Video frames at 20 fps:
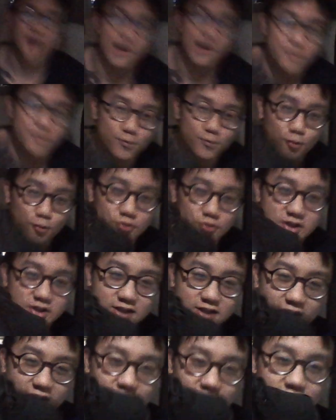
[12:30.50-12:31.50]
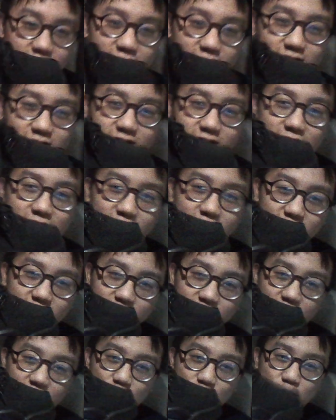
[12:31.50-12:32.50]
I haven't even worn these yet.
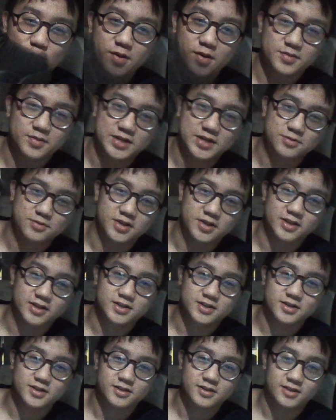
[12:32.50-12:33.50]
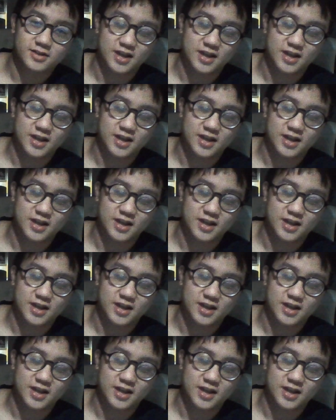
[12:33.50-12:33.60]
I'm completely obsessed with these.